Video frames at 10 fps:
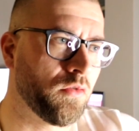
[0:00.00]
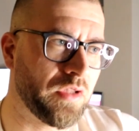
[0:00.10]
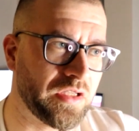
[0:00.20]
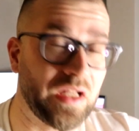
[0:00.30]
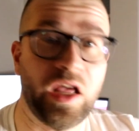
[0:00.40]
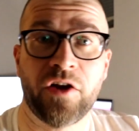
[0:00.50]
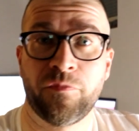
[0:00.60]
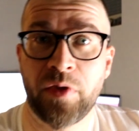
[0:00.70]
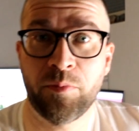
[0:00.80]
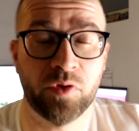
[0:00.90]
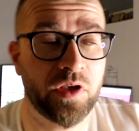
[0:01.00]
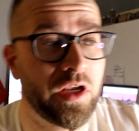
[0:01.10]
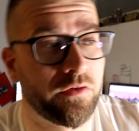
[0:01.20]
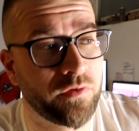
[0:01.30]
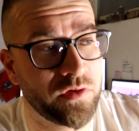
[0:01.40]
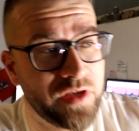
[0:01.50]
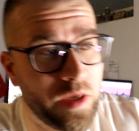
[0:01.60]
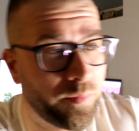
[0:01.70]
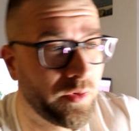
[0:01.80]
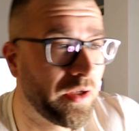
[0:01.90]
there's a lot of people here. For
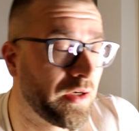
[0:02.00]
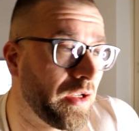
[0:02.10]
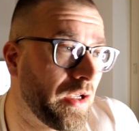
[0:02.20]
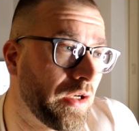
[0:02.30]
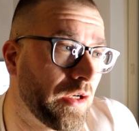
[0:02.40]
example, in